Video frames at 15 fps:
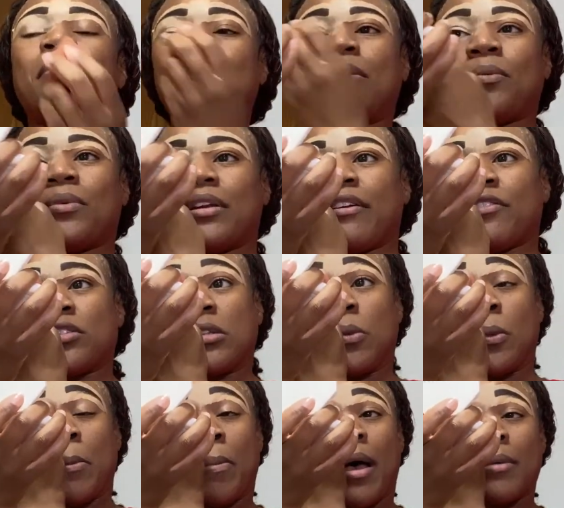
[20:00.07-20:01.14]
And then whenever
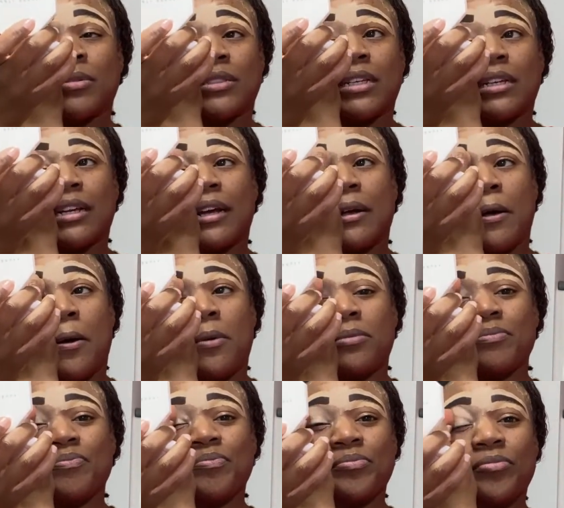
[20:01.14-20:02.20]
someone pops in, I go,